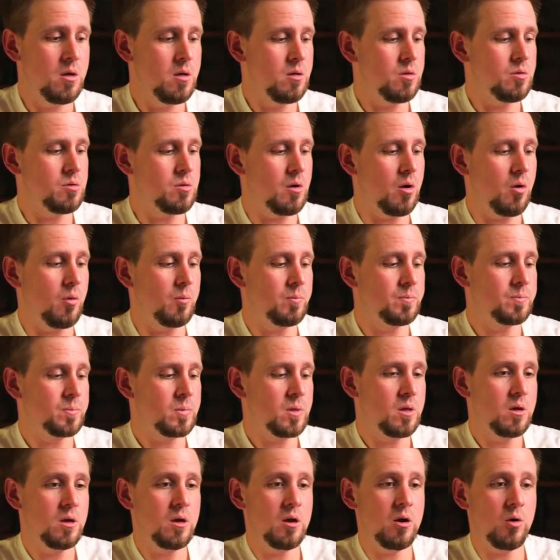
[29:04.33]
So
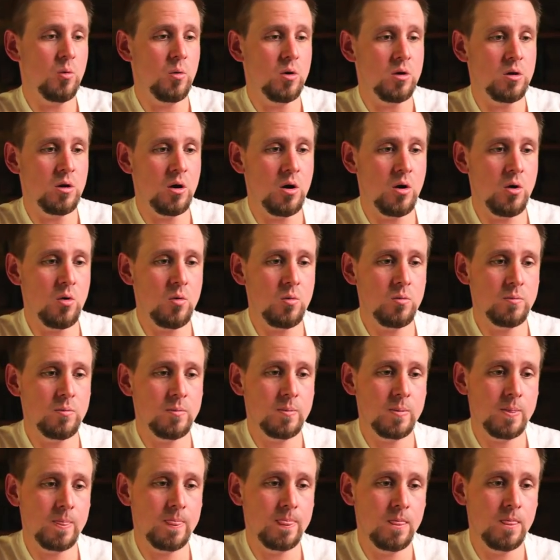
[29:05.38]
here we go.
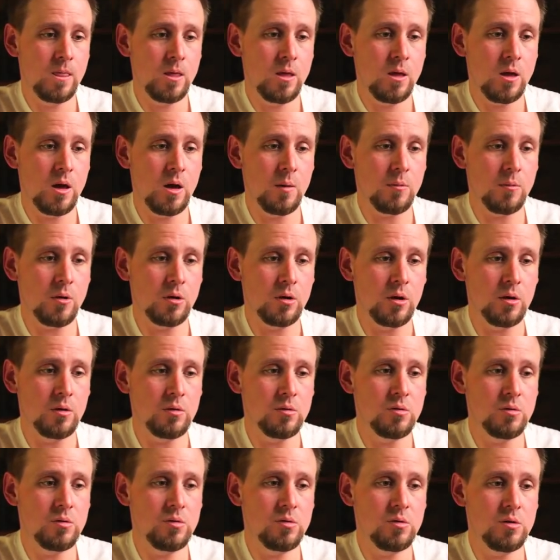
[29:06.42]
I'm going to
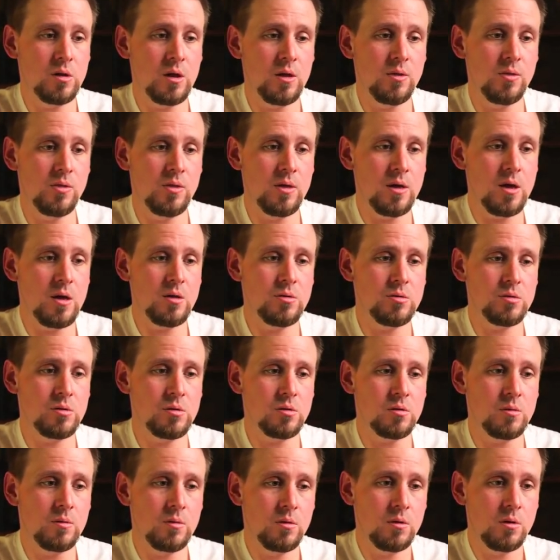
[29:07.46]
send
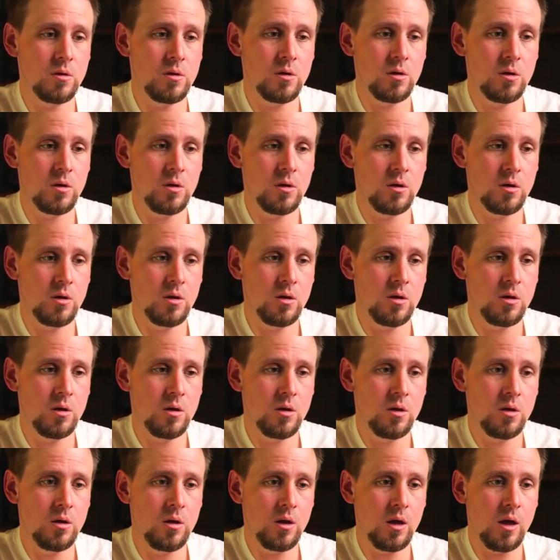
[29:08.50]
this.
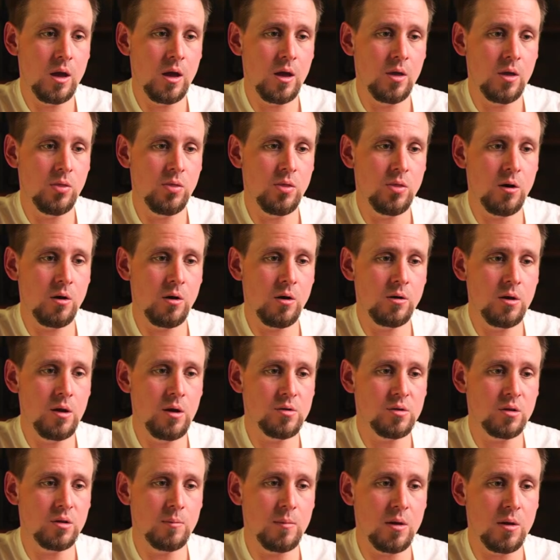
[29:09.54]
And there it
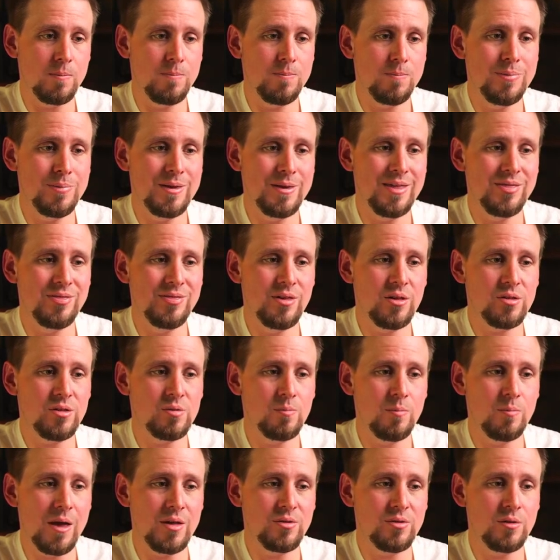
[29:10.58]
is. Let me pin this
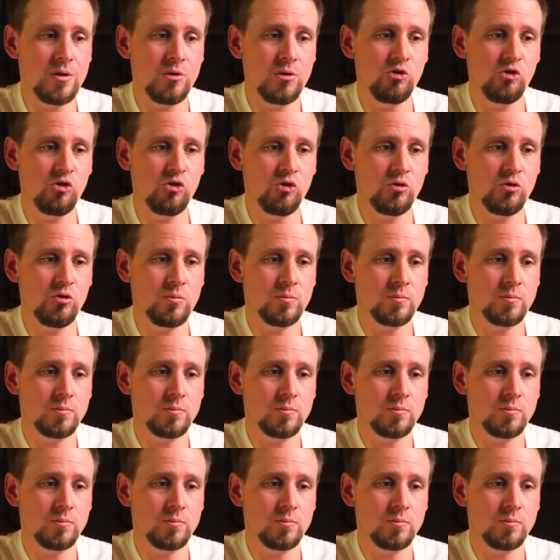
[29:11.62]
message.